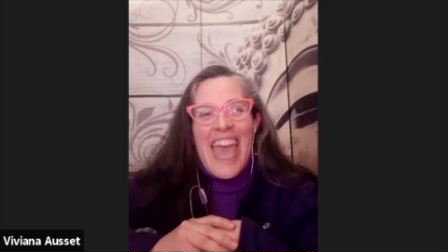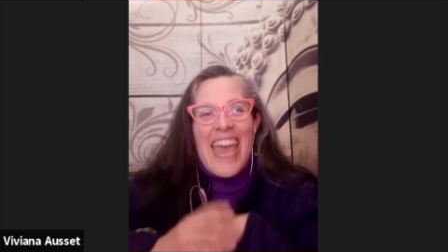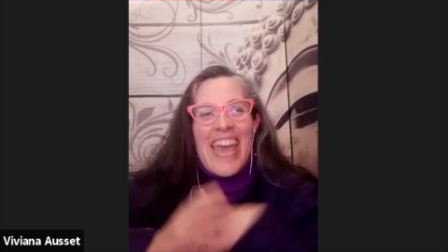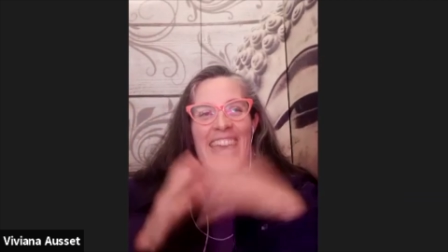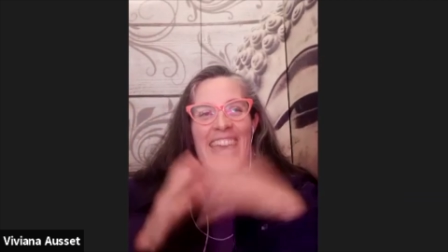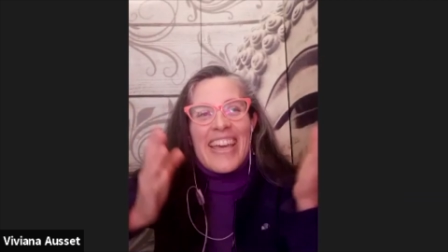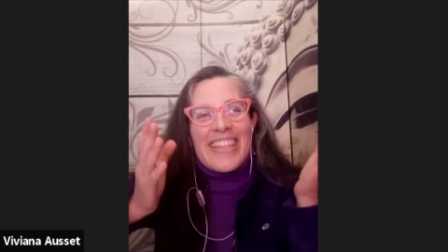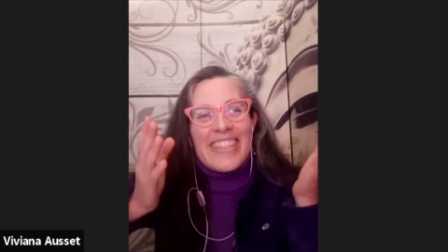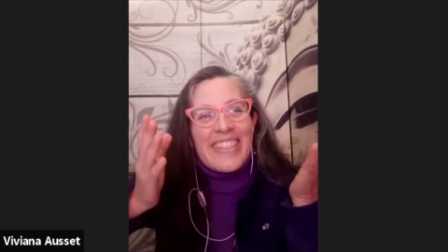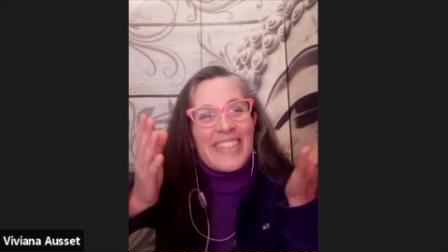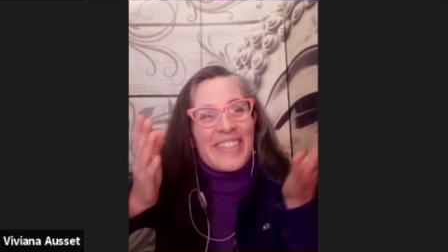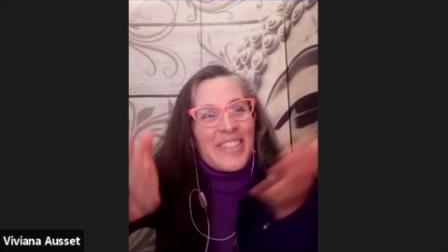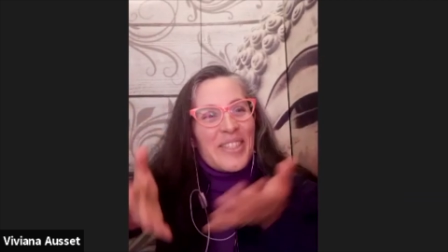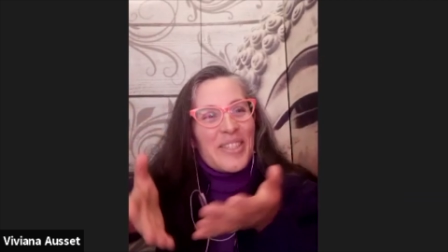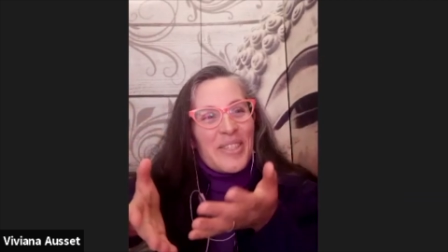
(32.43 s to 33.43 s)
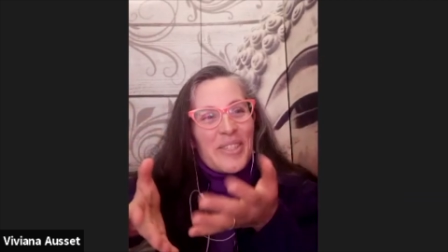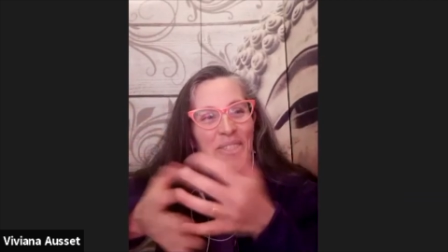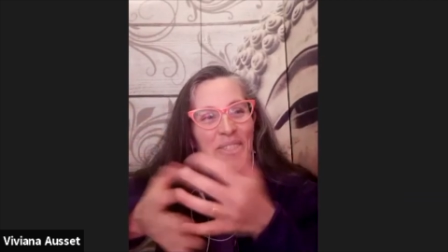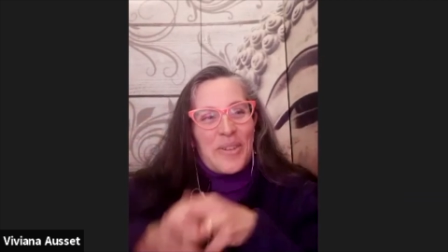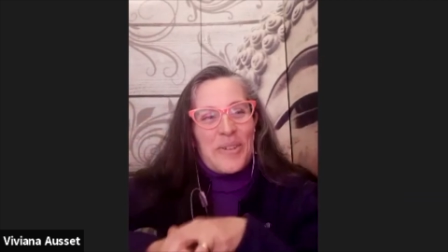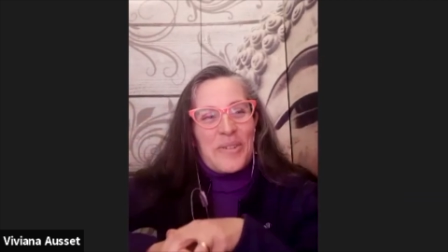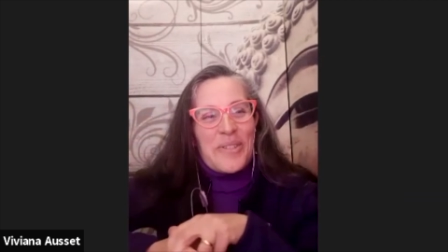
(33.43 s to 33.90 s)
And
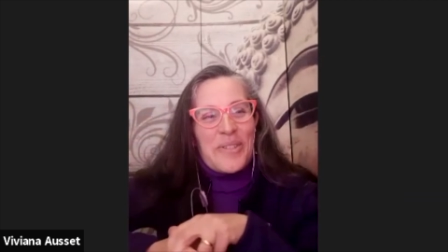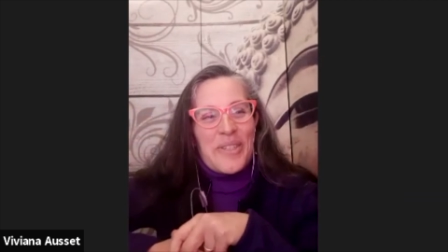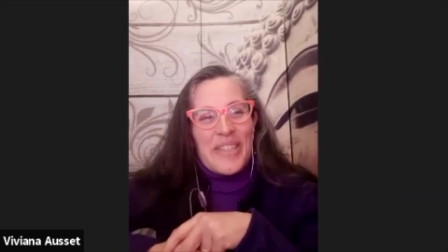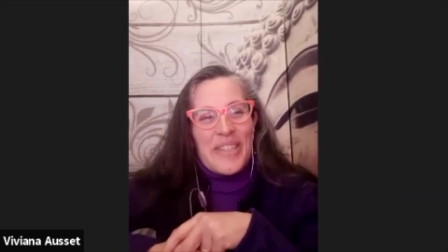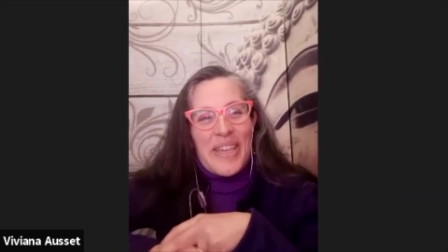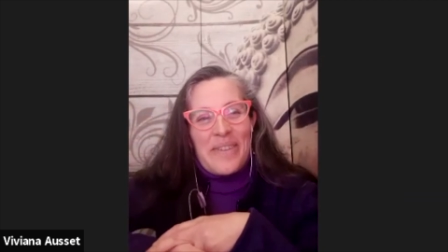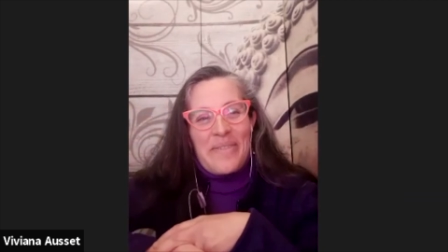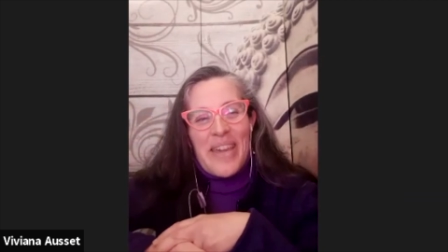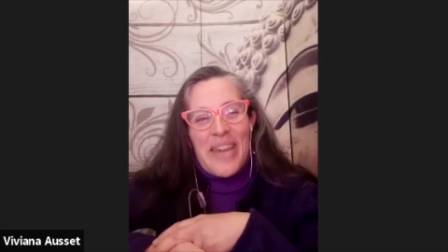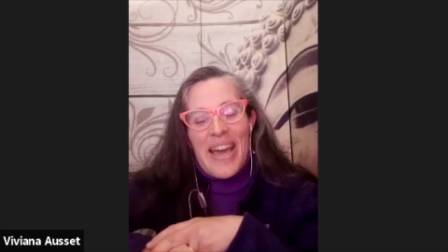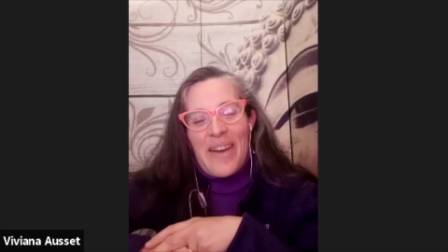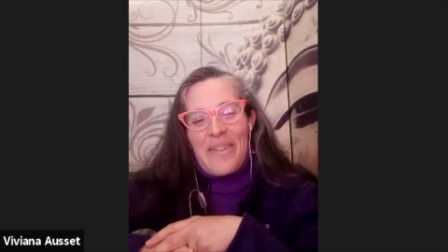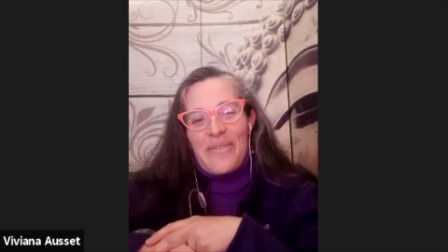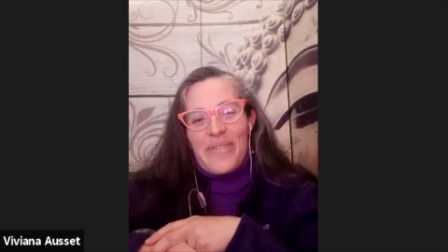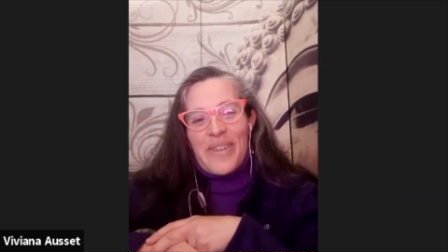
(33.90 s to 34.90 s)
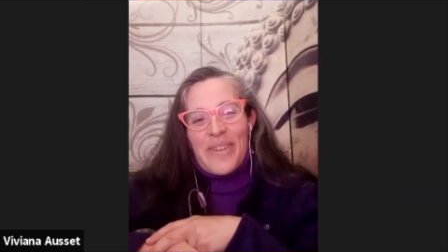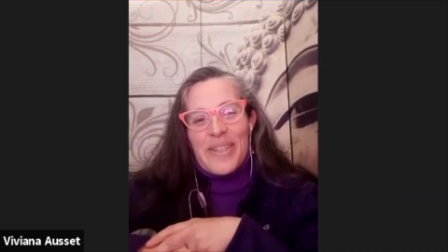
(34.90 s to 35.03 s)
so today we have